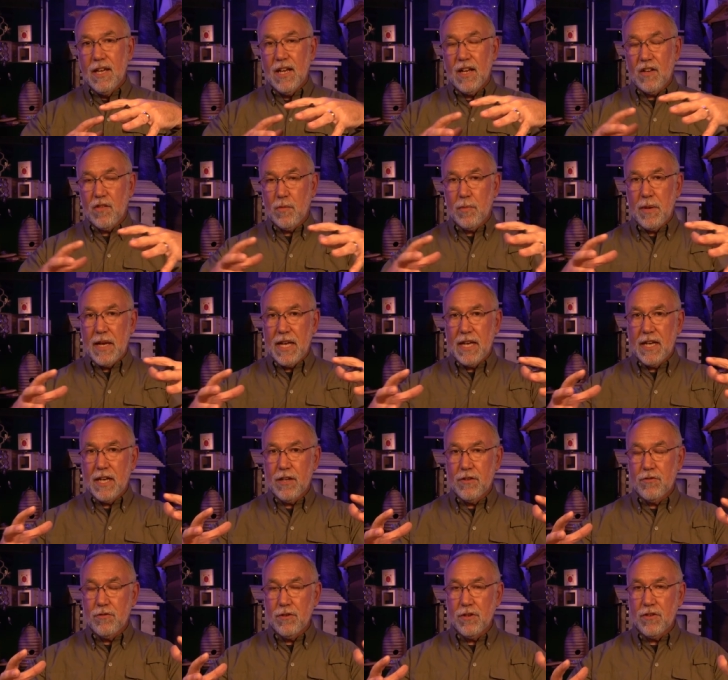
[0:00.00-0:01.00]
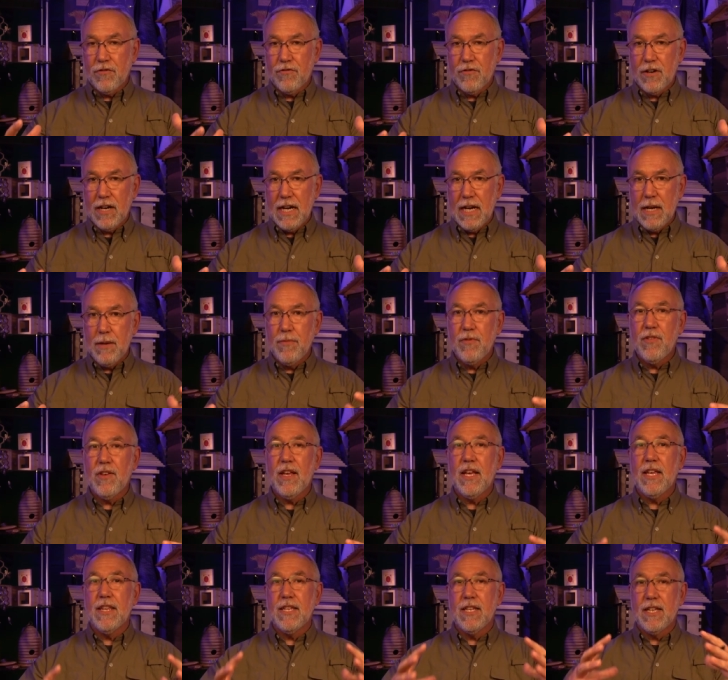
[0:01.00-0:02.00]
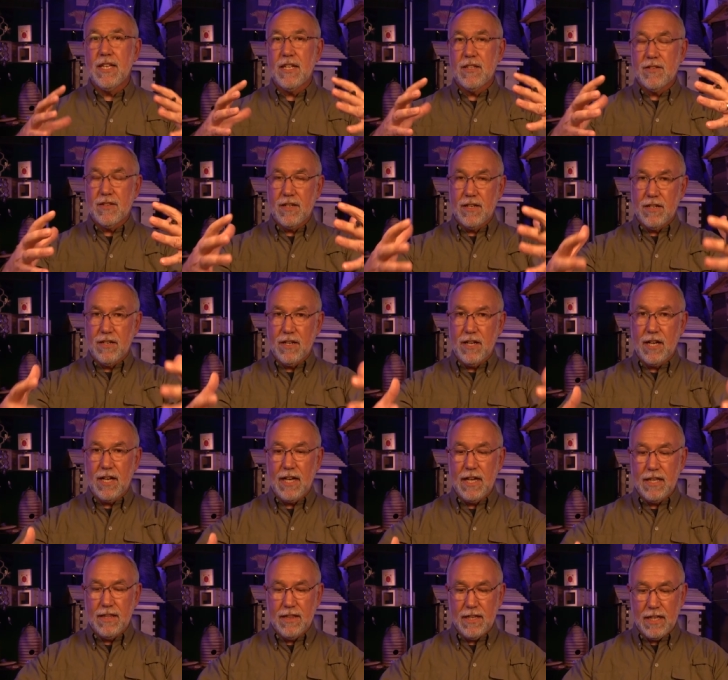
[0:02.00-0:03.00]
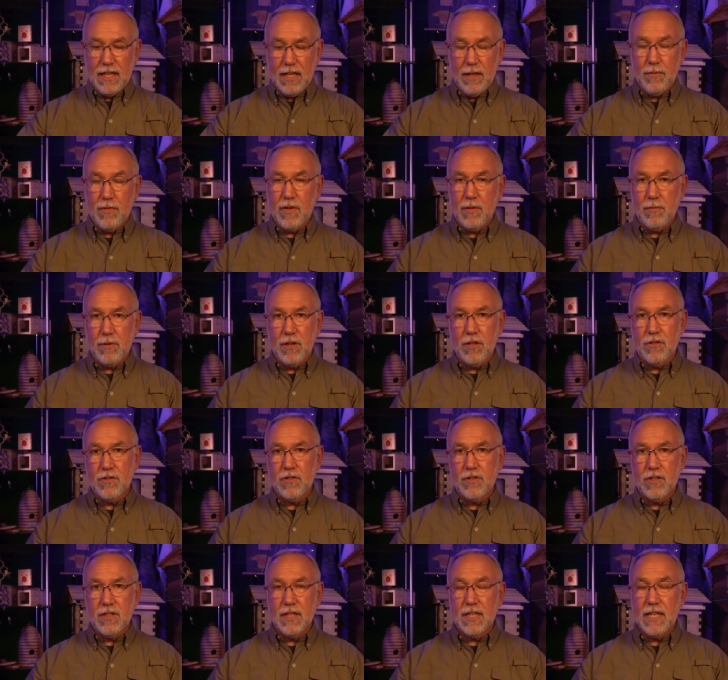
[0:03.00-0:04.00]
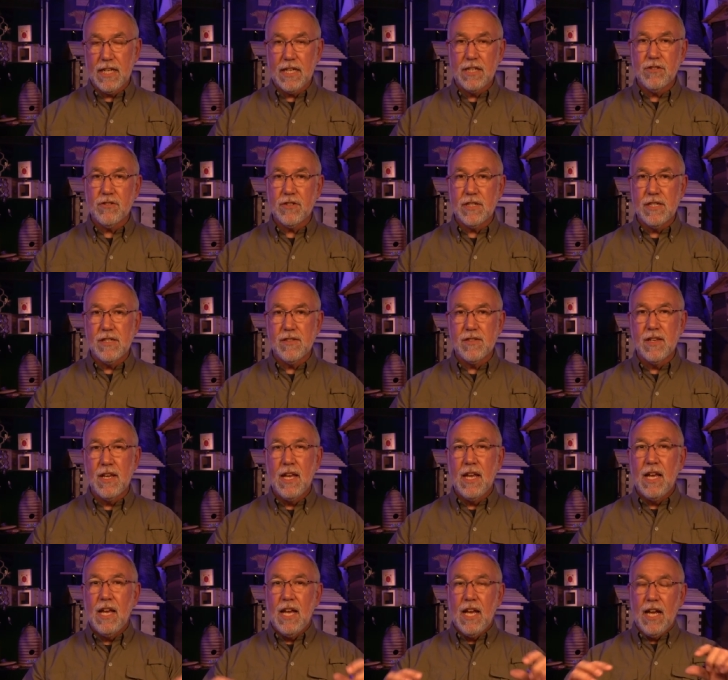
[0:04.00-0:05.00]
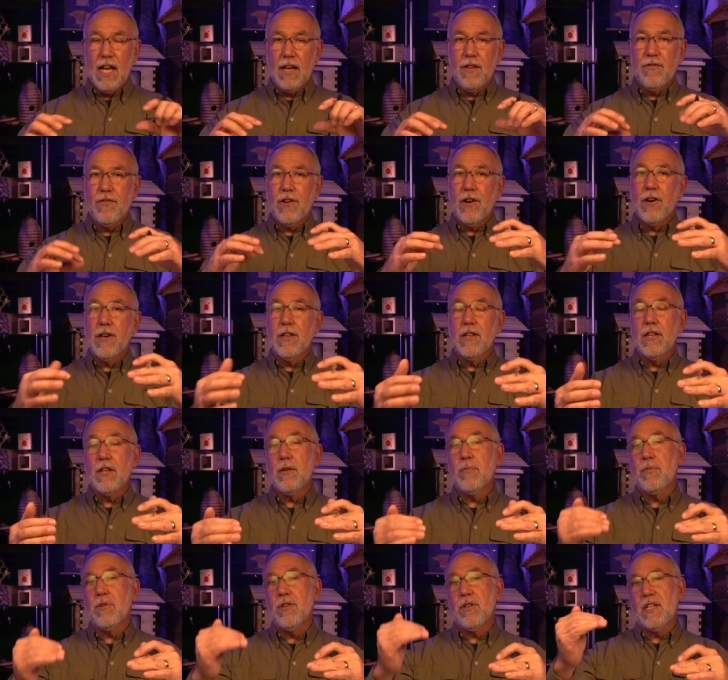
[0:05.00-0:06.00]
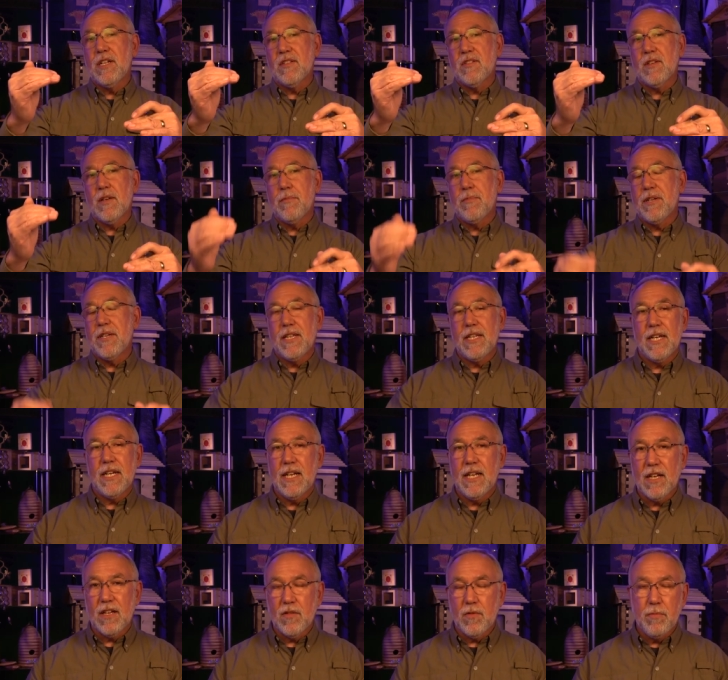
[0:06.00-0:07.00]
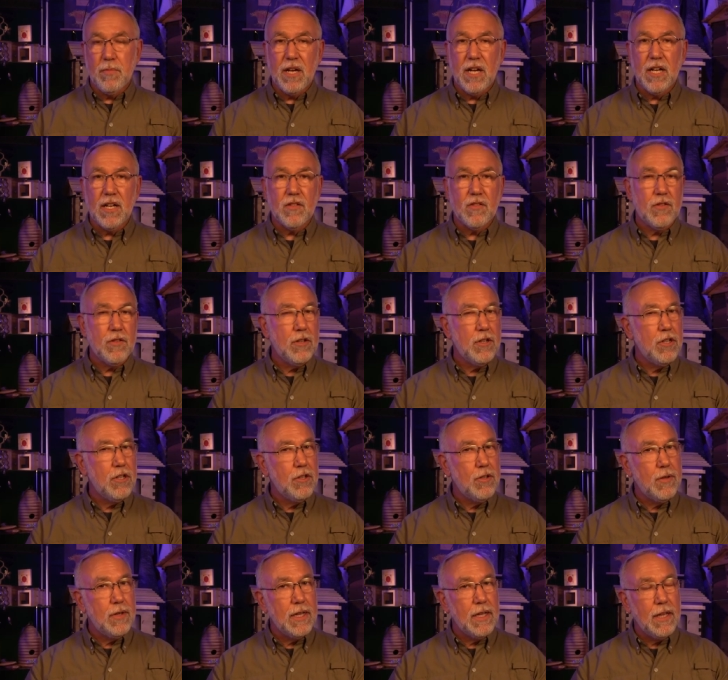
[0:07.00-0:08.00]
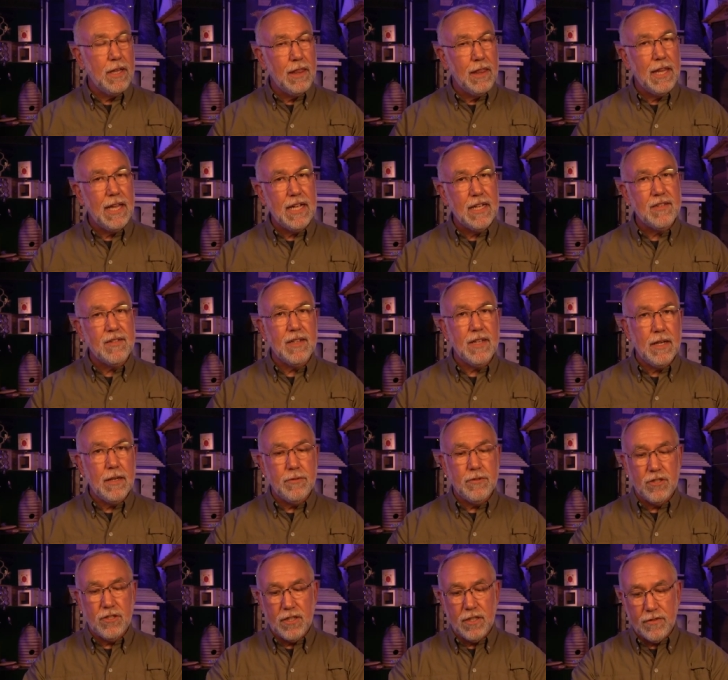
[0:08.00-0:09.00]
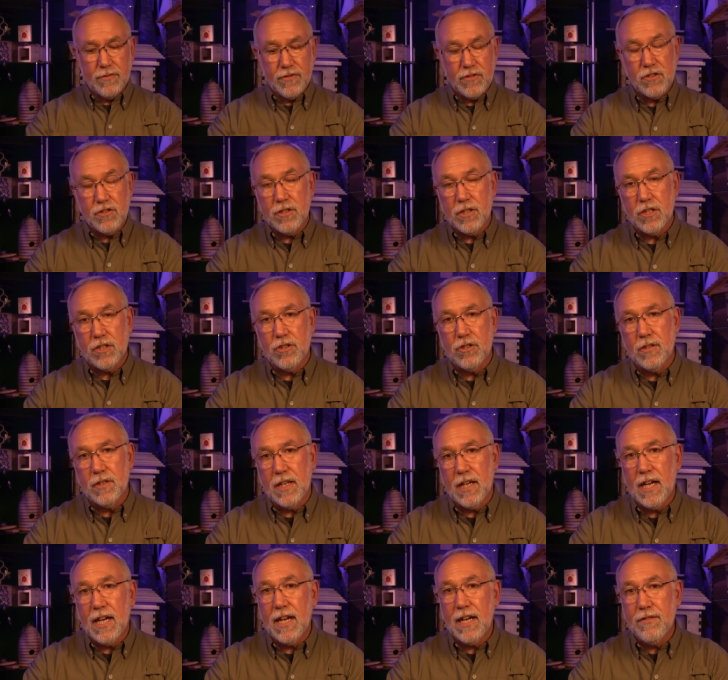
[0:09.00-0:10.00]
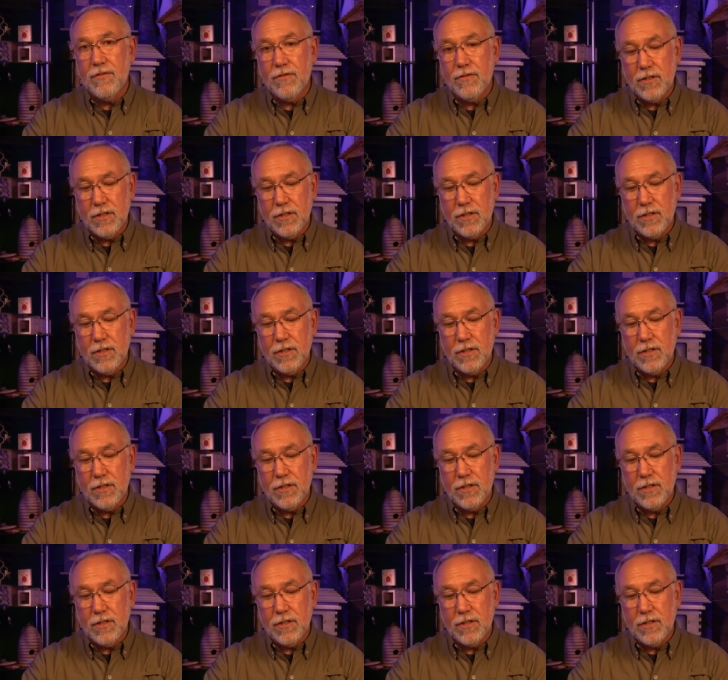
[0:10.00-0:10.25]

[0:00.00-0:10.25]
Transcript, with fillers: expand out through the frames and then that's a, a height that keeps them closer to the entrance and very little brood gets up into that next box, so you're doing less damage to the infrastructure of the hive